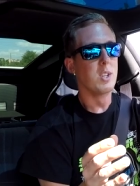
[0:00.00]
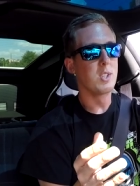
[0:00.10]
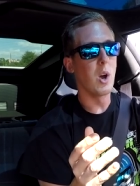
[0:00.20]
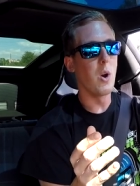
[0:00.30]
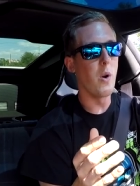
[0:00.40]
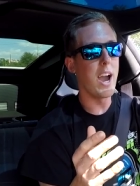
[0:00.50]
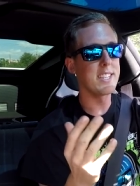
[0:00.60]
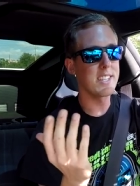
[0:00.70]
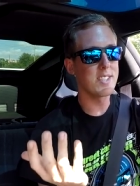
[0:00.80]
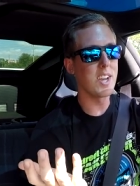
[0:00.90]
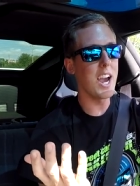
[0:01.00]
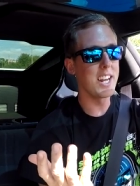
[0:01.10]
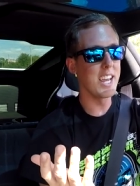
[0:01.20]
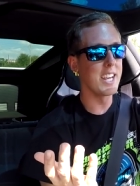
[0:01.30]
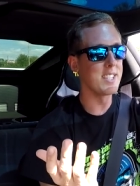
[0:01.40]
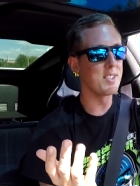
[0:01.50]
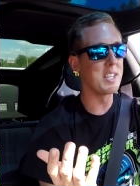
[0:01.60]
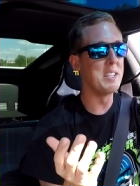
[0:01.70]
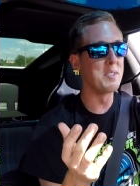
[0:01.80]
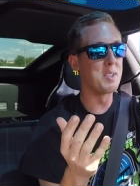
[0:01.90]
So as exciting as it
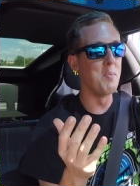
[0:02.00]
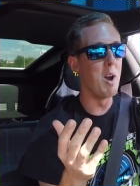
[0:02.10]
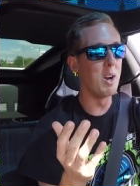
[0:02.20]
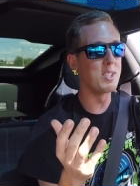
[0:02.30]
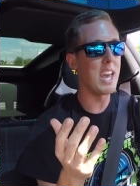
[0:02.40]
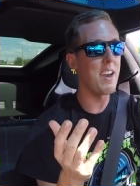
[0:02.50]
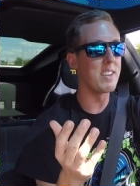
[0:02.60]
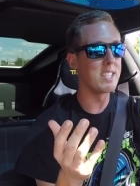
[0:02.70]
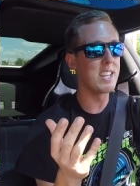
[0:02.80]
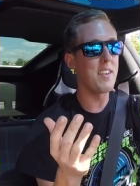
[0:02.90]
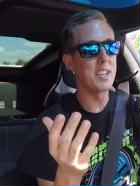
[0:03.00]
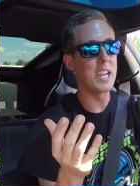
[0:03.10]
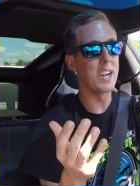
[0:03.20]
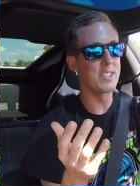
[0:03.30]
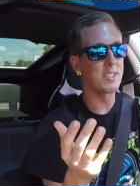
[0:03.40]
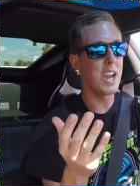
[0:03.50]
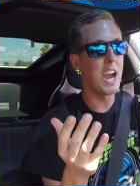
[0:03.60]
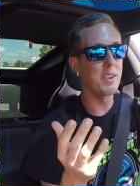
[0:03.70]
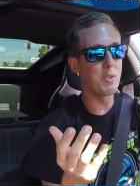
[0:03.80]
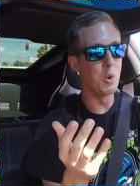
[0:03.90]
seems to most, having seven gears is
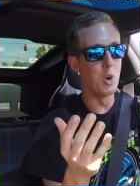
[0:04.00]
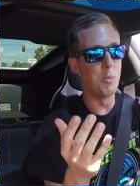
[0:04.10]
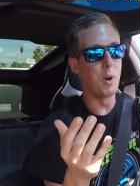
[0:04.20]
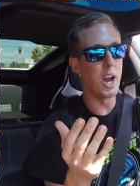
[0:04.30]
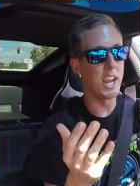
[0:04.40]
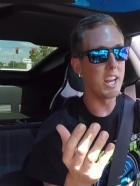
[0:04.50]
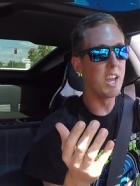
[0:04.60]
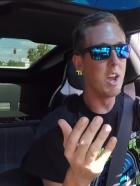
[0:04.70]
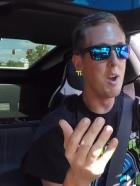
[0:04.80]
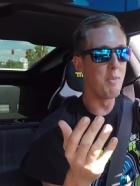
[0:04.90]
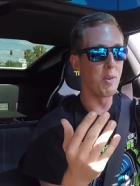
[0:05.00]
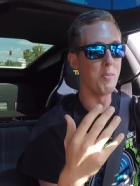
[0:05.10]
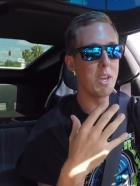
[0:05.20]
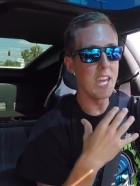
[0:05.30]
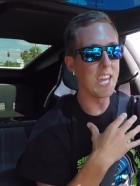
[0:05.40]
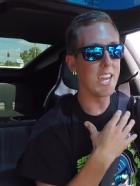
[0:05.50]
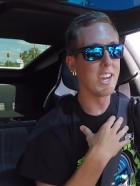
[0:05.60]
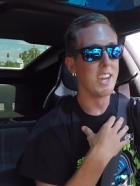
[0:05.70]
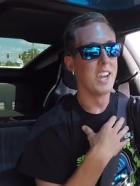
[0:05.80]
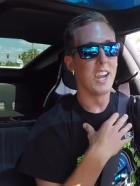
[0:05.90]
kind of cool, but for me,
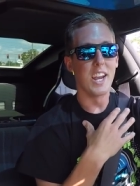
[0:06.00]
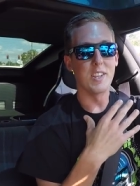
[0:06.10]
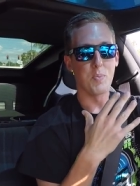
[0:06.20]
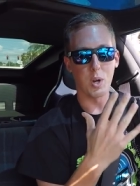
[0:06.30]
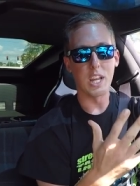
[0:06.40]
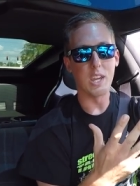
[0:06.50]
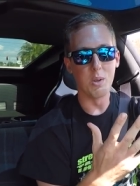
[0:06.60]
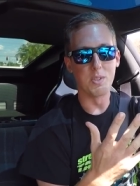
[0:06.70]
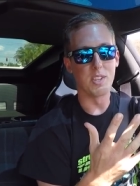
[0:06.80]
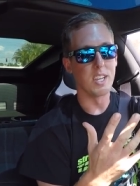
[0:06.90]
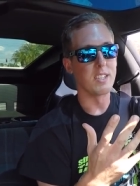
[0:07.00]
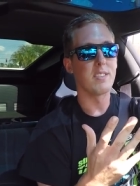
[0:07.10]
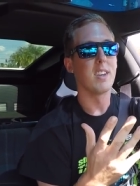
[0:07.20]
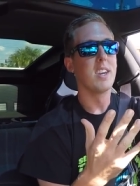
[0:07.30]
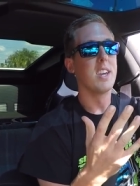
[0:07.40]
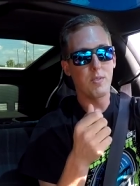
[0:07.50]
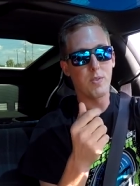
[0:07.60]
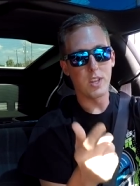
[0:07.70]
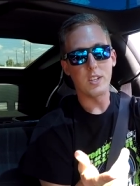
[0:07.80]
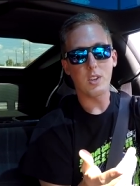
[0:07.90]
it's pretty useless.
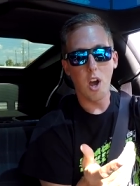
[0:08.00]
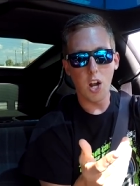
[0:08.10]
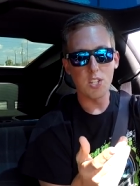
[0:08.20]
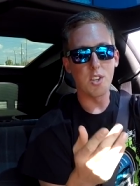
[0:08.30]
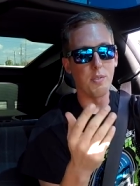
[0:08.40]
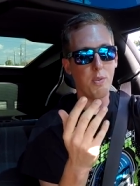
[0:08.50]
For these cars, the